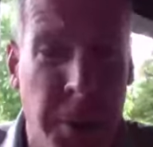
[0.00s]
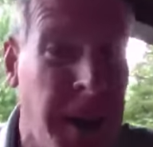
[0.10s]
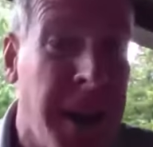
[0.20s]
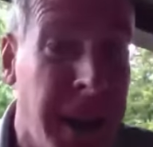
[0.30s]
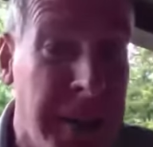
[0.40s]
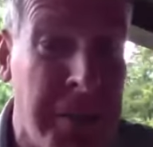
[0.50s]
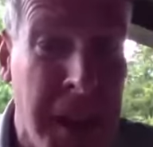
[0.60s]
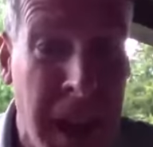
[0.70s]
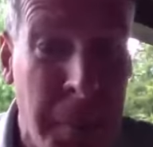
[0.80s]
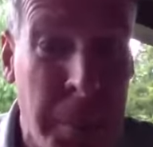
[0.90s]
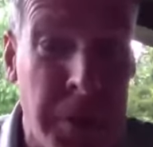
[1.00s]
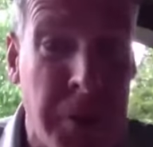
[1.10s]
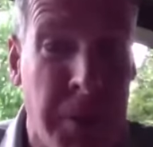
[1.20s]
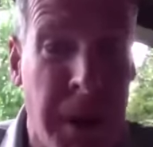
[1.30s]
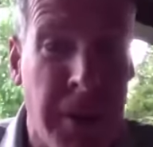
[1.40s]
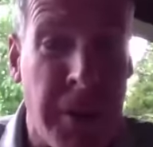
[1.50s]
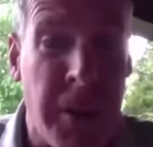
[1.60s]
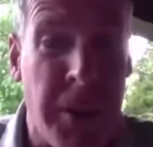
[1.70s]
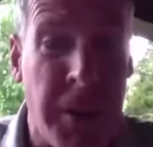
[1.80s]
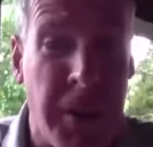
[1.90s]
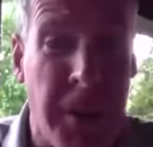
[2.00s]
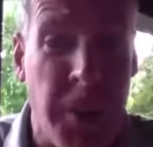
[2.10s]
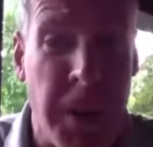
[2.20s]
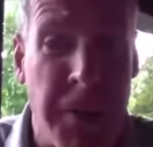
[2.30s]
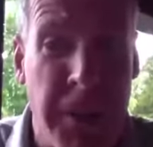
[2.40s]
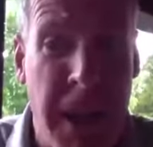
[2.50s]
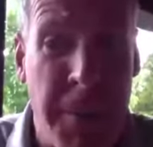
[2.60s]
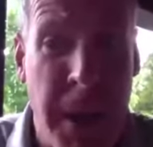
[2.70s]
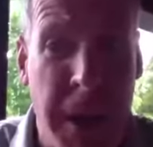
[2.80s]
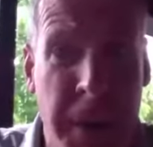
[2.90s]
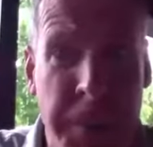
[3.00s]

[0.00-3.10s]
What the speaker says: any campus around Southern Illinois for that matter.